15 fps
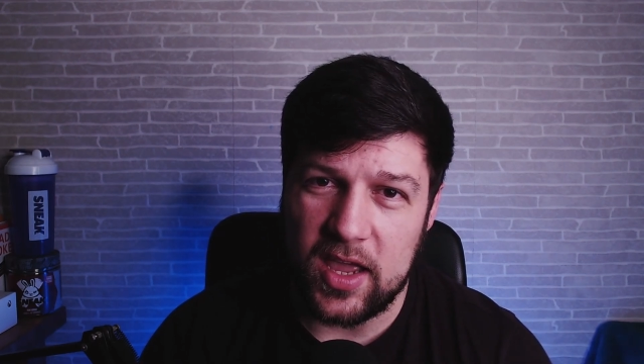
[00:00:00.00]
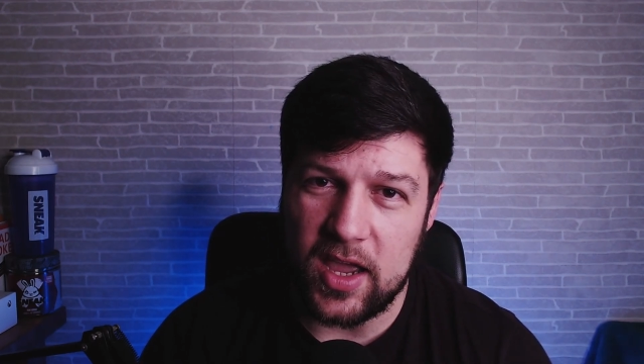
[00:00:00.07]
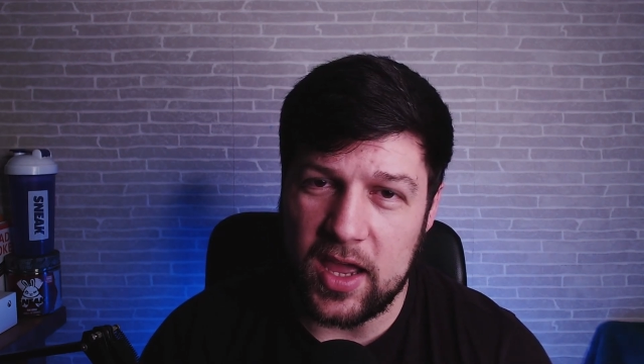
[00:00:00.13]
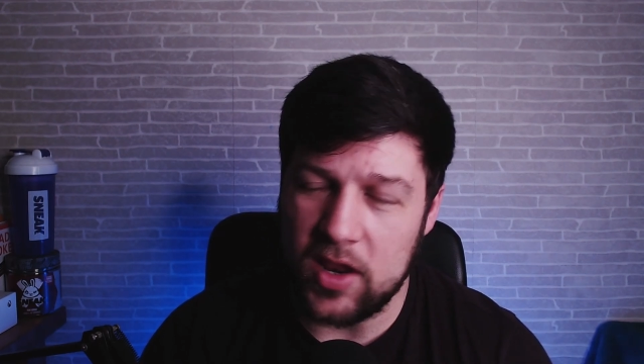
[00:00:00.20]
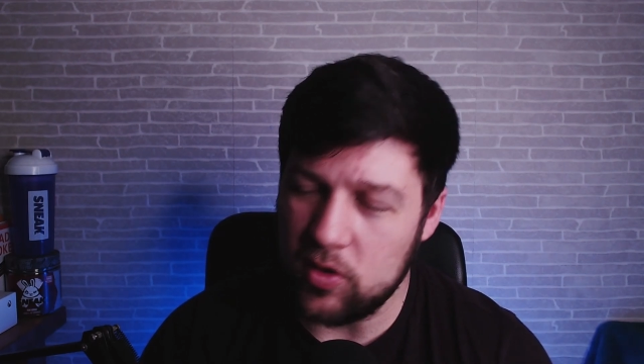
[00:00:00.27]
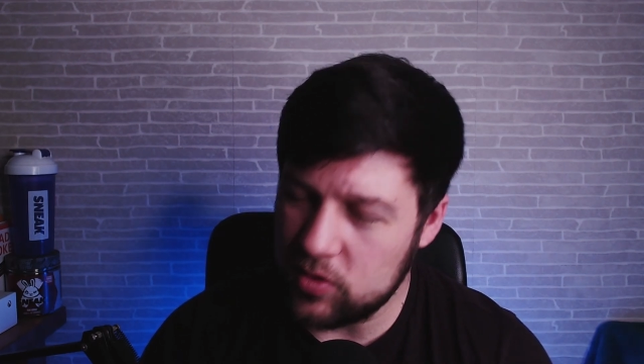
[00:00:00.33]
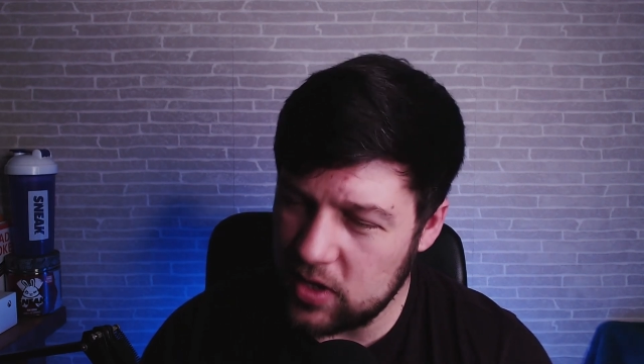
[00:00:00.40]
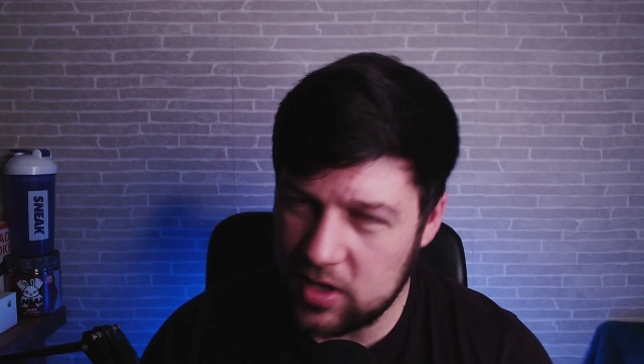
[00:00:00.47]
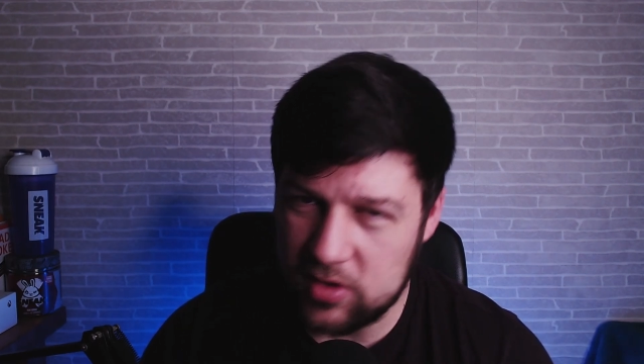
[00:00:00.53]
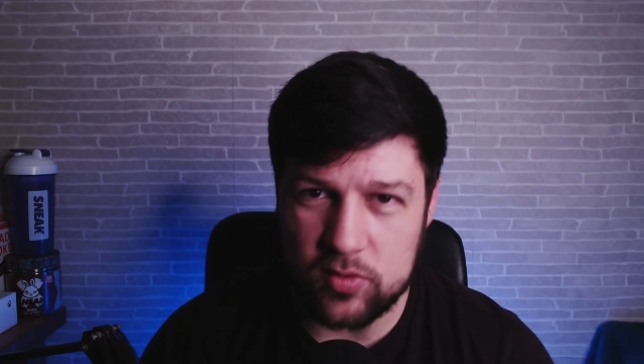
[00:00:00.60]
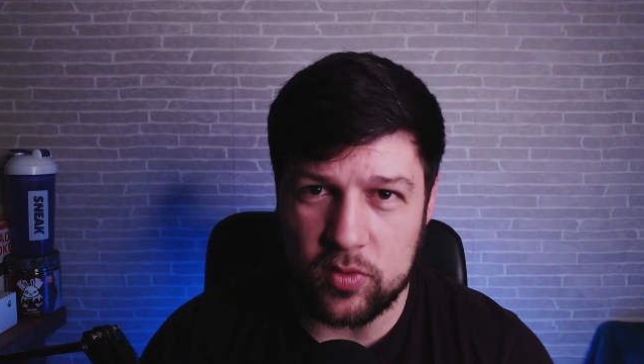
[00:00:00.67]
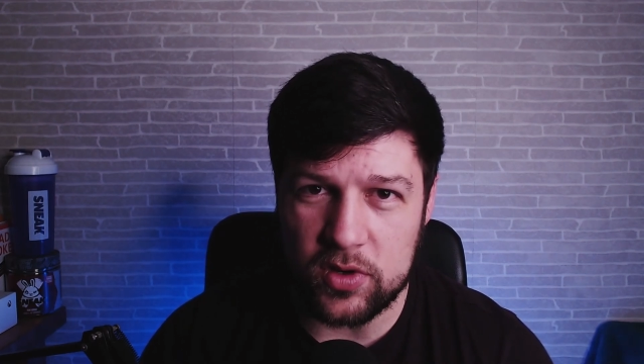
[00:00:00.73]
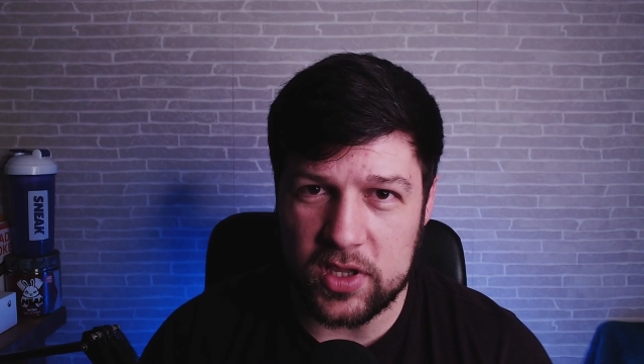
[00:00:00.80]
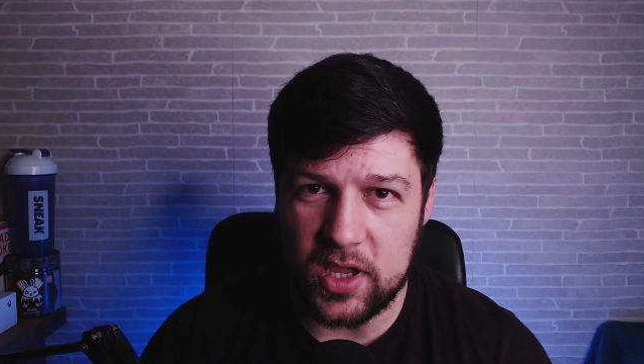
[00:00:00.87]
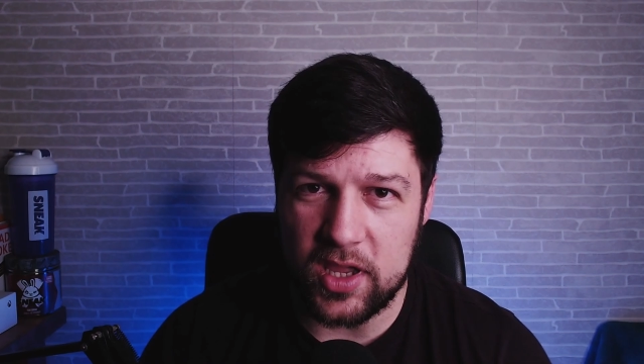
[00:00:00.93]
And I'll catch you
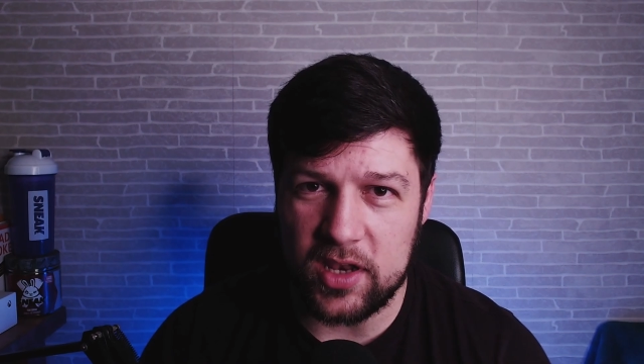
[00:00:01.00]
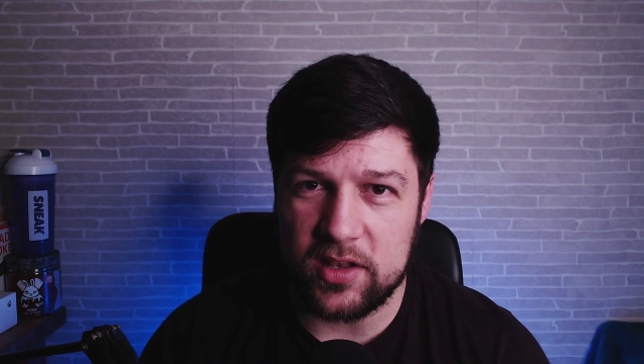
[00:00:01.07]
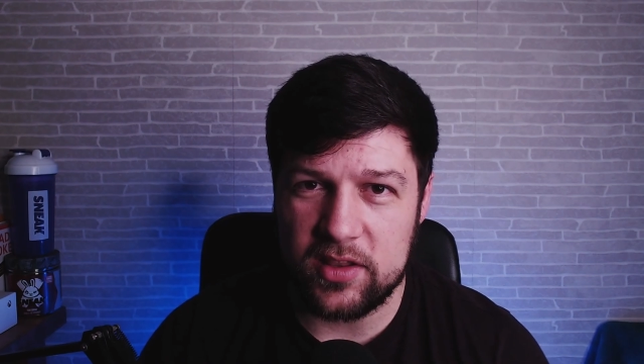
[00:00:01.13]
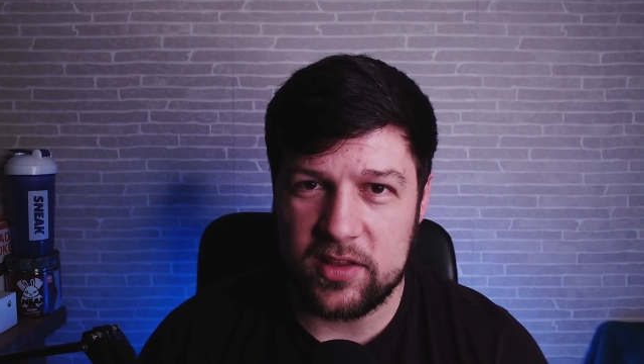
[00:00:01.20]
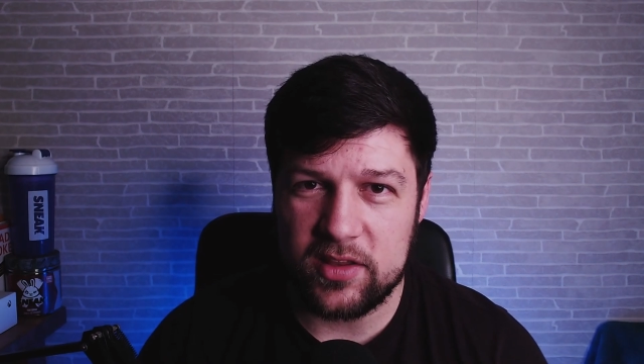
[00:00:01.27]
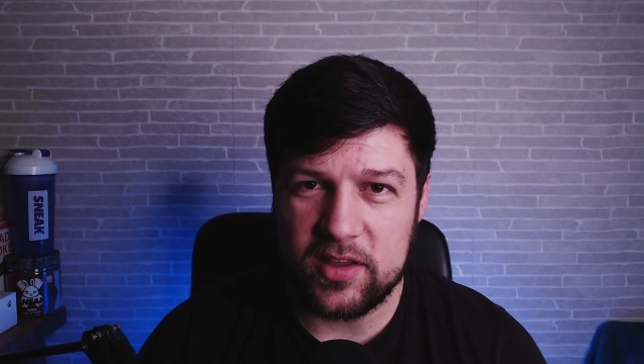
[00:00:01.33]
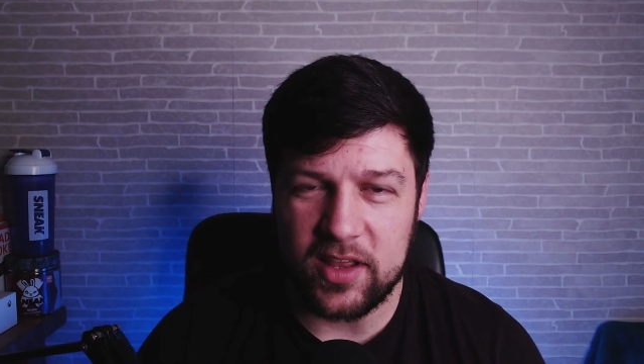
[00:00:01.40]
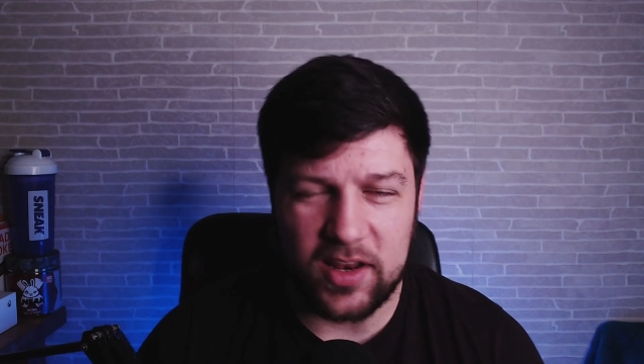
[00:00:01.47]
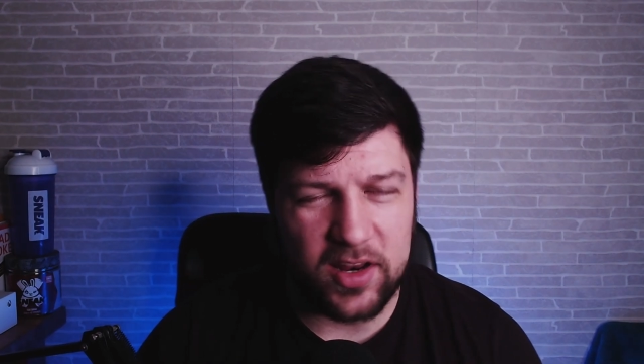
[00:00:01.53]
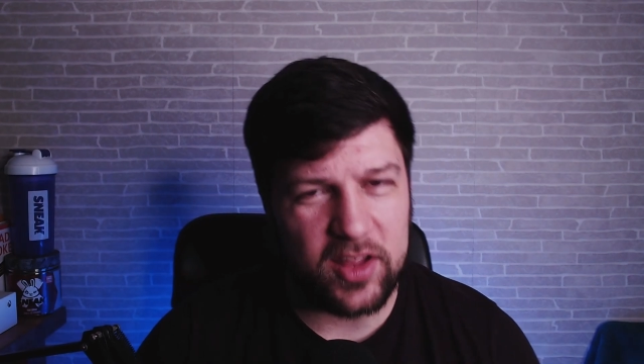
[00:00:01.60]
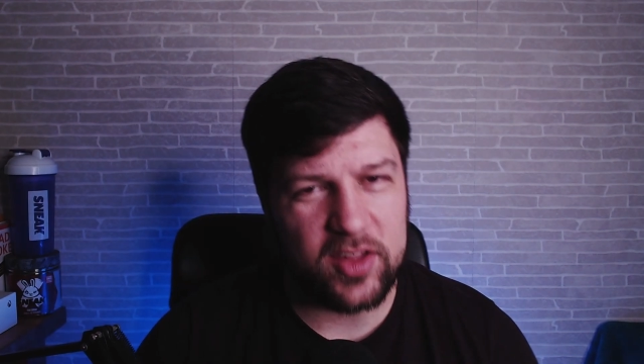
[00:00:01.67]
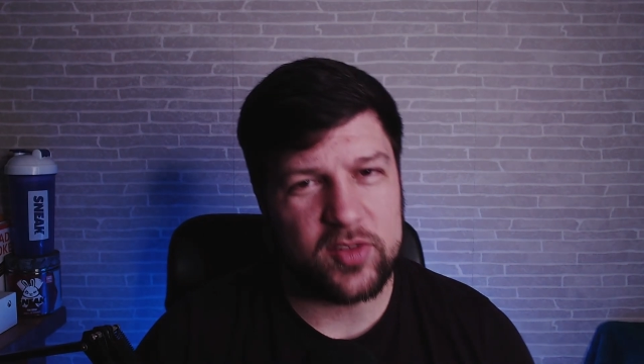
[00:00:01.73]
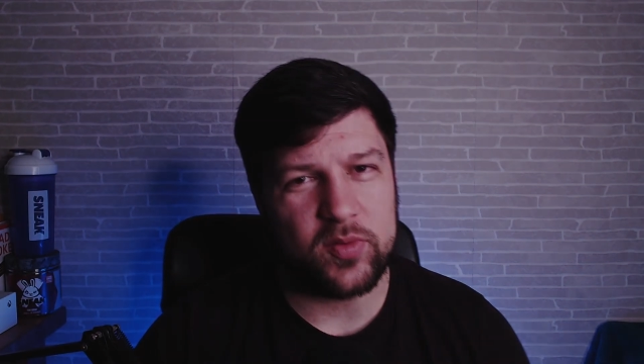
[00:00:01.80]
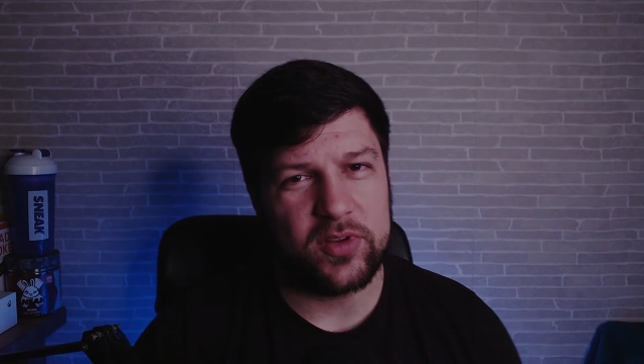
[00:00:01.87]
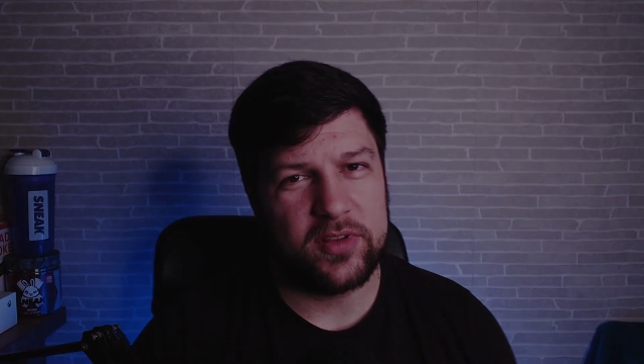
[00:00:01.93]
all again in the
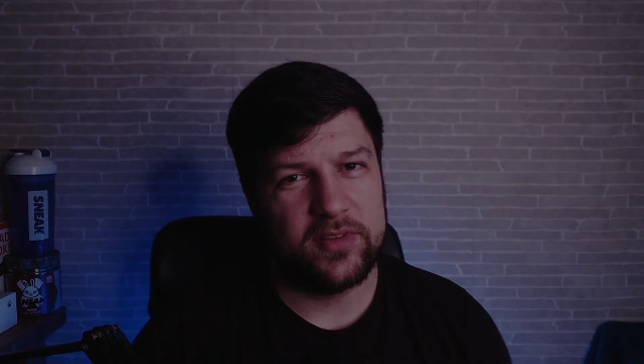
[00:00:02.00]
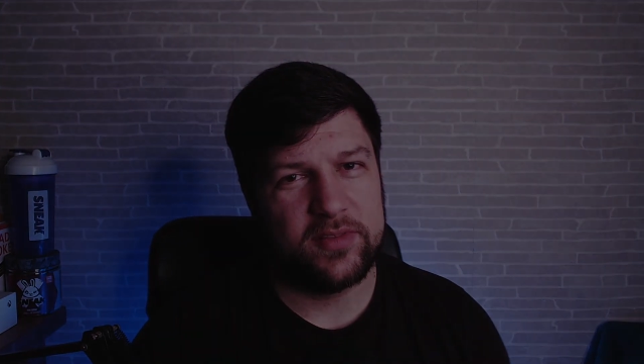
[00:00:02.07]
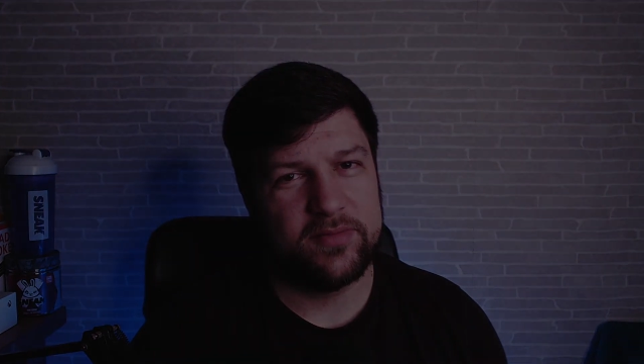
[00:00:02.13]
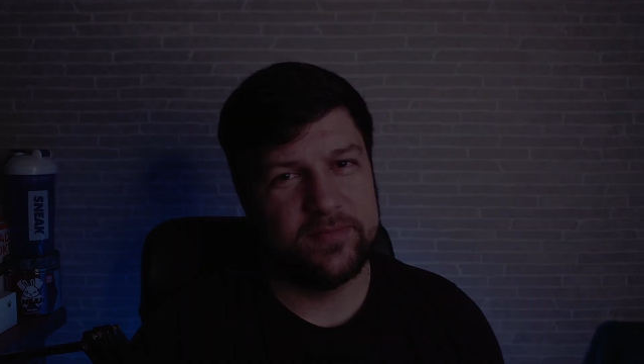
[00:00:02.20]
next one.